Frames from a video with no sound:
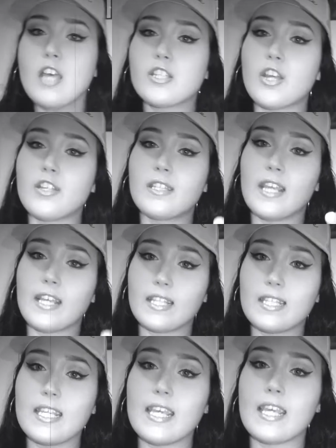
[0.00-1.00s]
Turned
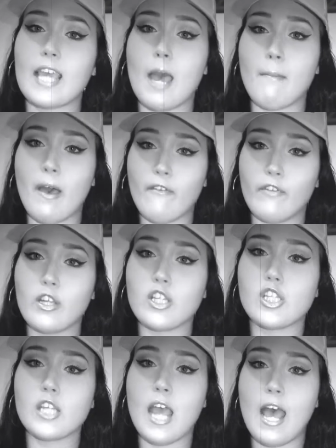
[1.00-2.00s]
16, got my
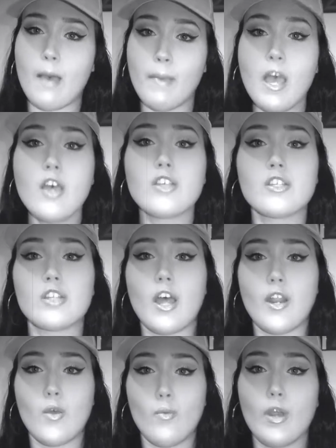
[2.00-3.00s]
first job.
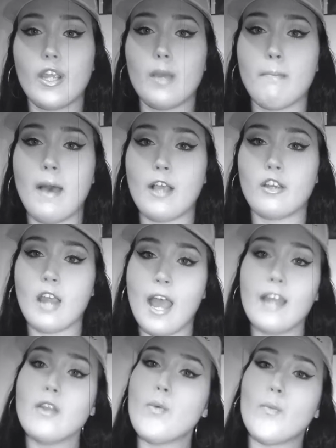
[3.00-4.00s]
Started working my
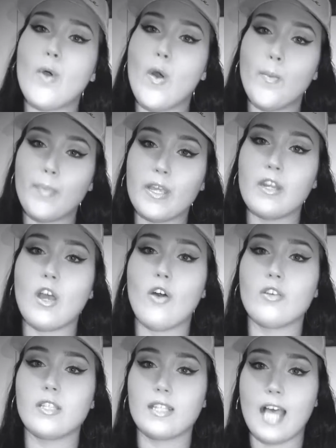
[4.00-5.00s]
grind, won't be
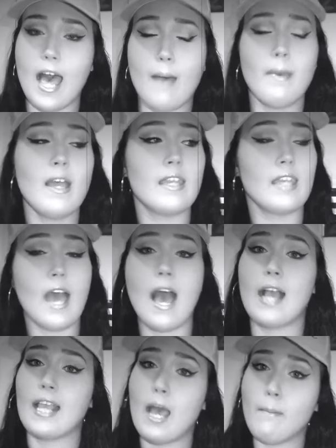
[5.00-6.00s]
no slob.
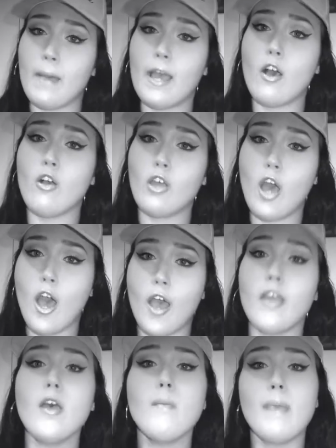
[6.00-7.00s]
Now I got my own
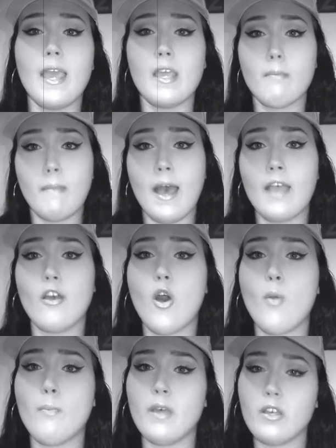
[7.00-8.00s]
car, paying my
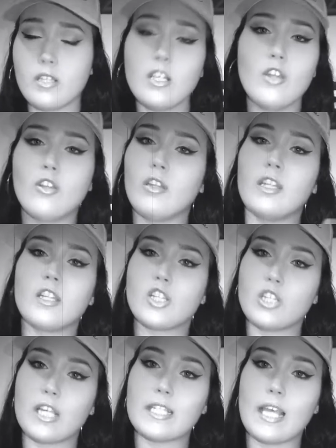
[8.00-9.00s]
own bills. No need to
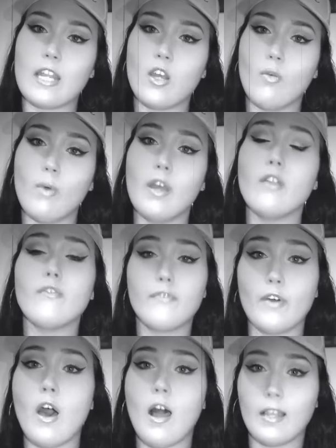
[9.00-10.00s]
stress on no one,
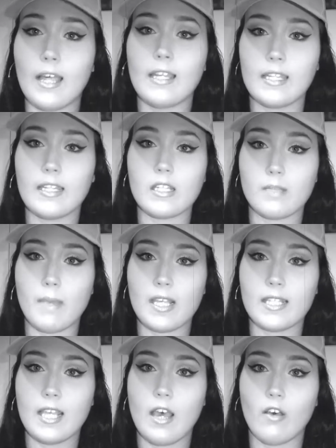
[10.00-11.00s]
for all I need is
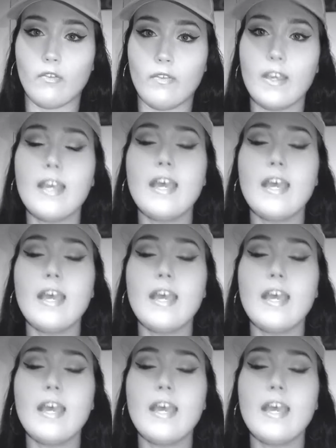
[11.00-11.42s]
myself.